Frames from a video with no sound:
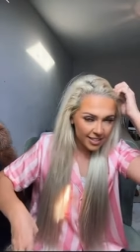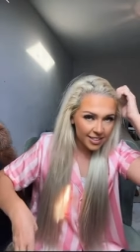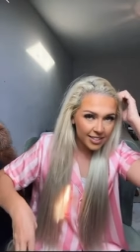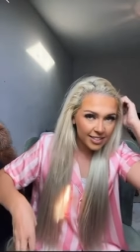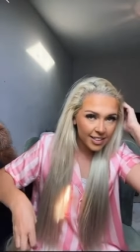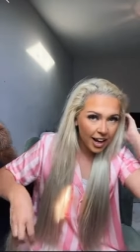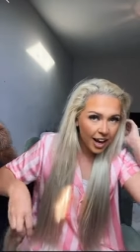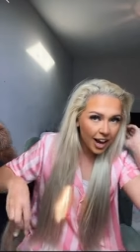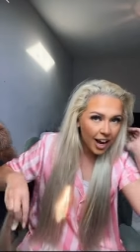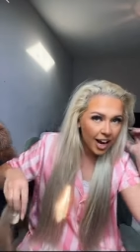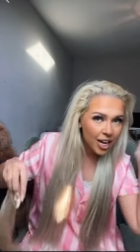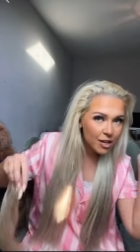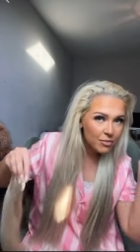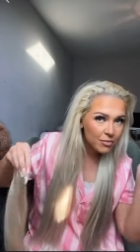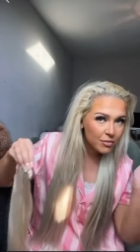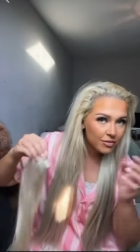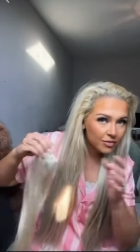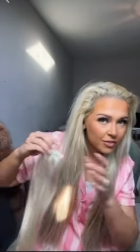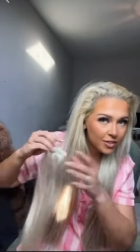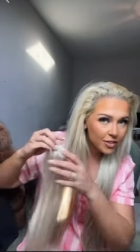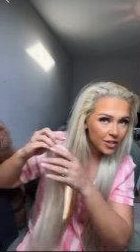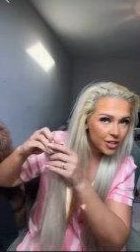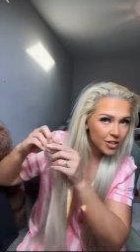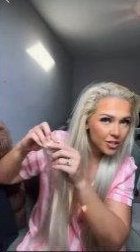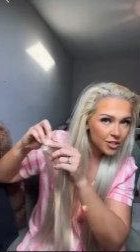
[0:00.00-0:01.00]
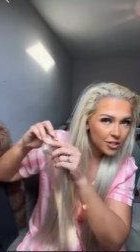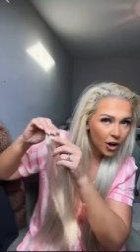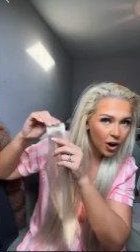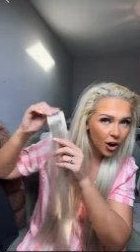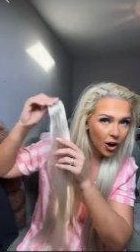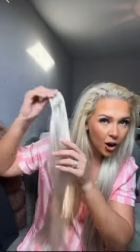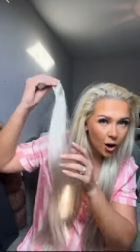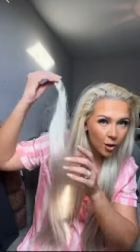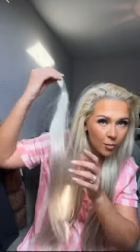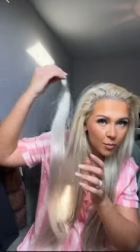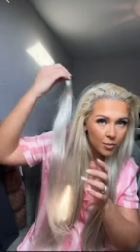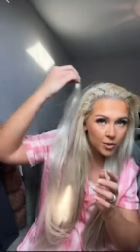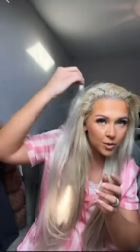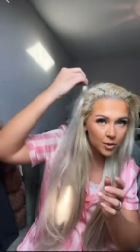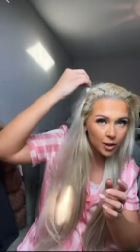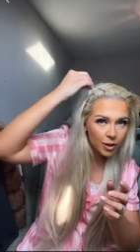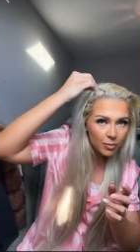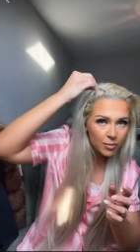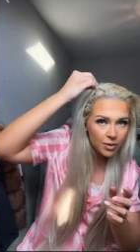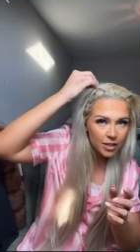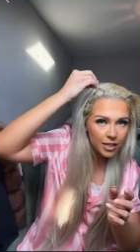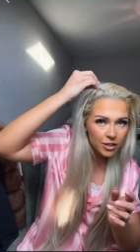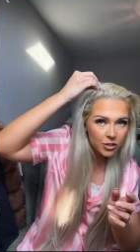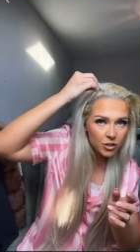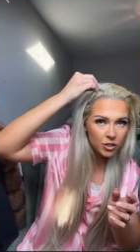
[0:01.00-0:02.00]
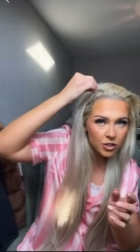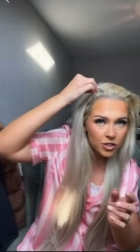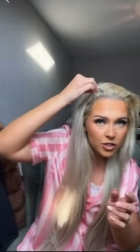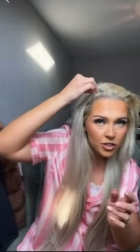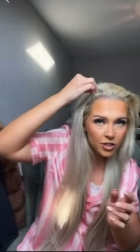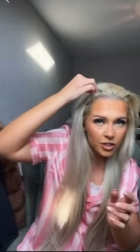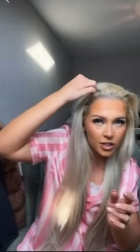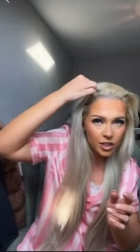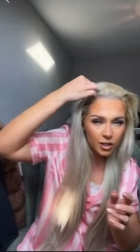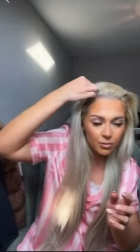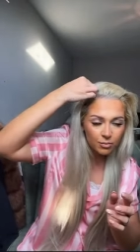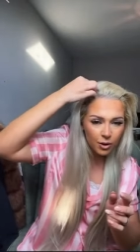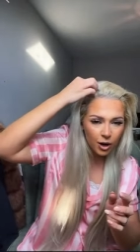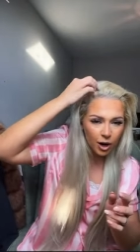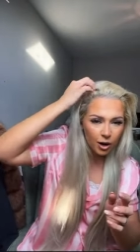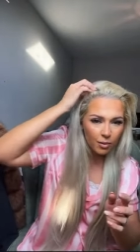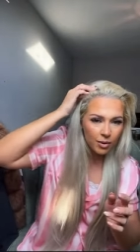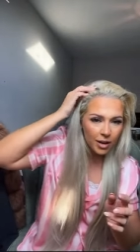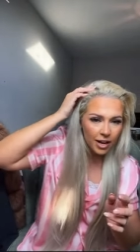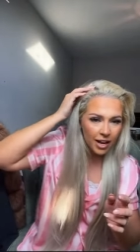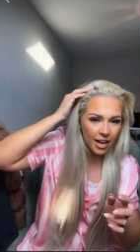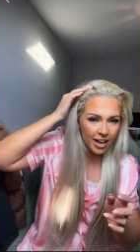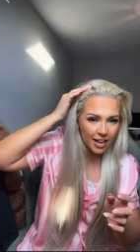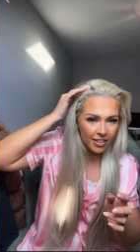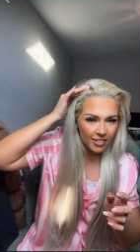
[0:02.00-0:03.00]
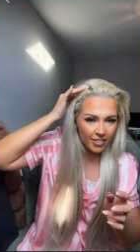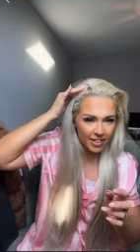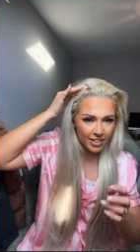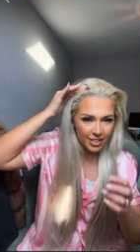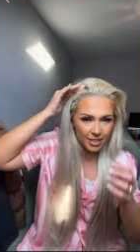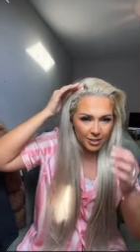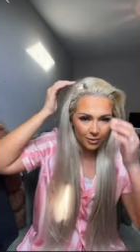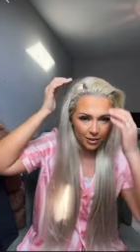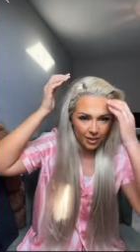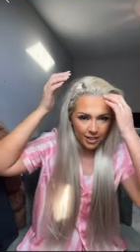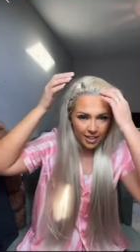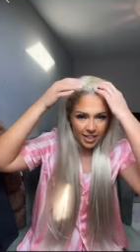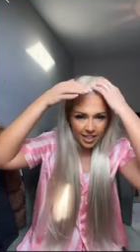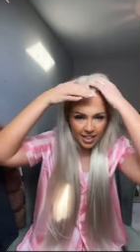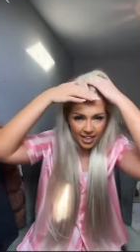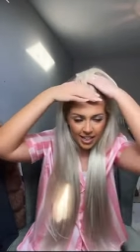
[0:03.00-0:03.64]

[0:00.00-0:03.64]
It's time for the top. So I'm literally just going to pop this one